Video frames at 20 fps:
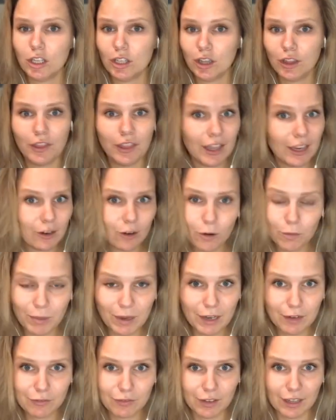they don't
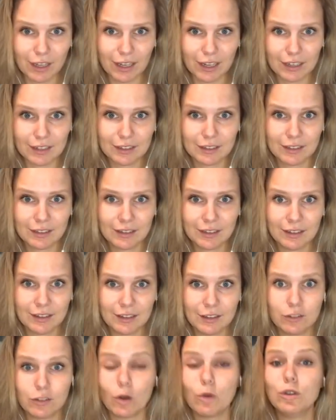pay for that.
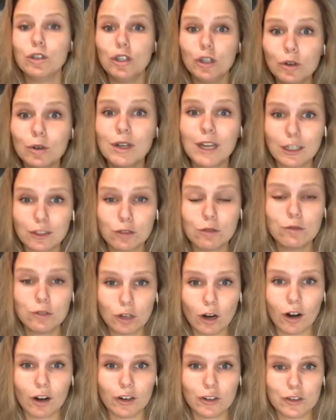So you get to
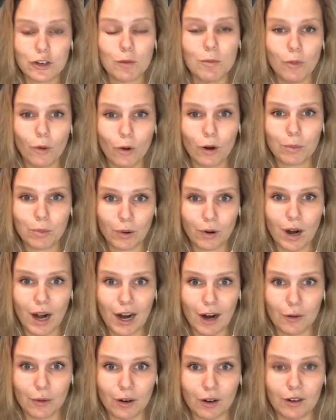charge more per
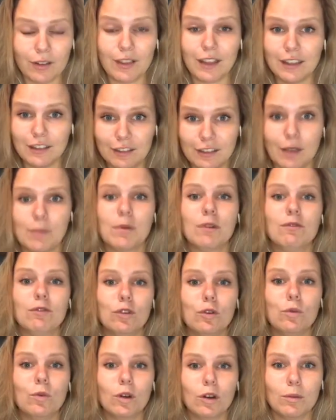hour than some of
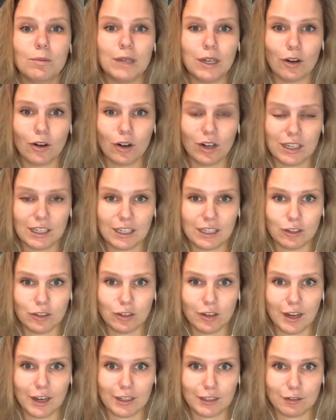you will be earning in your
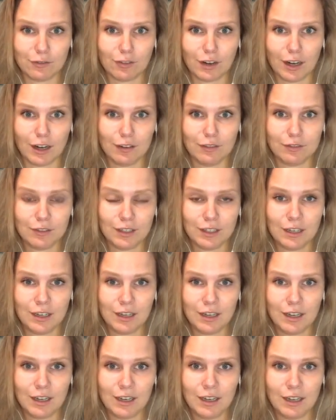9 to 5.
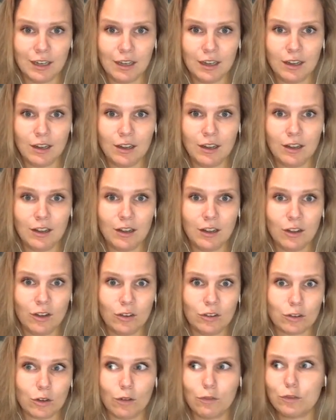
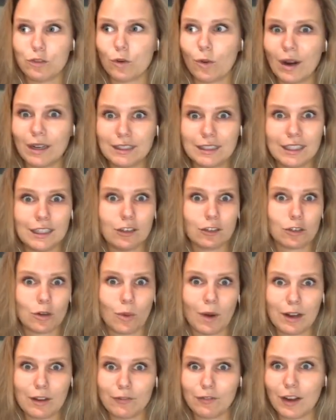So if 20 or
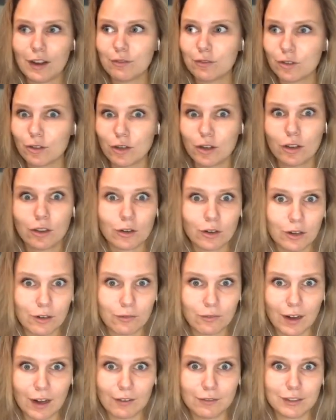25, 30,
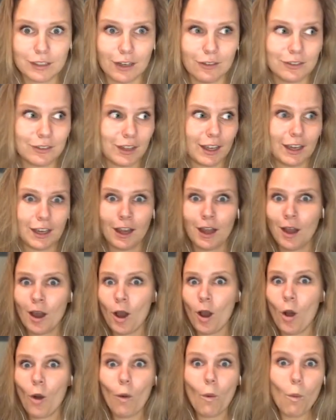35 sounds like,
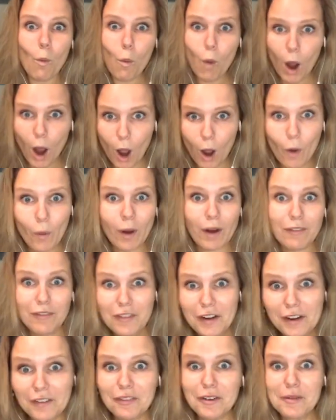whoa, I've
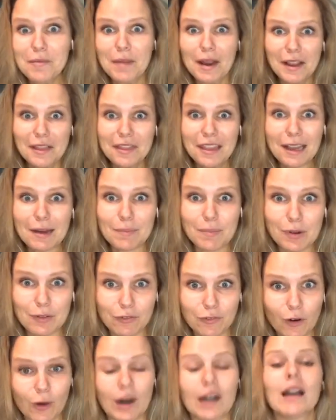never made that
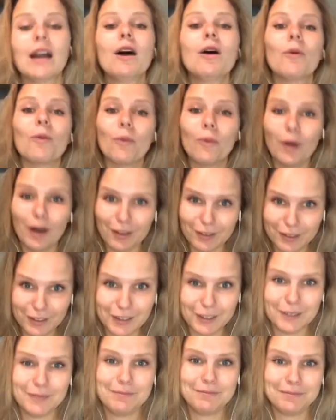before.
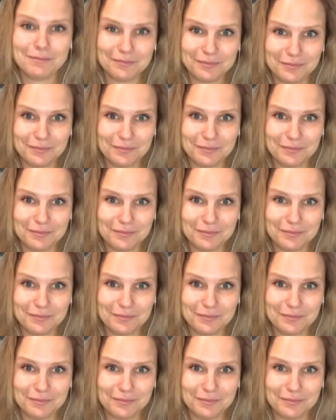Welcome.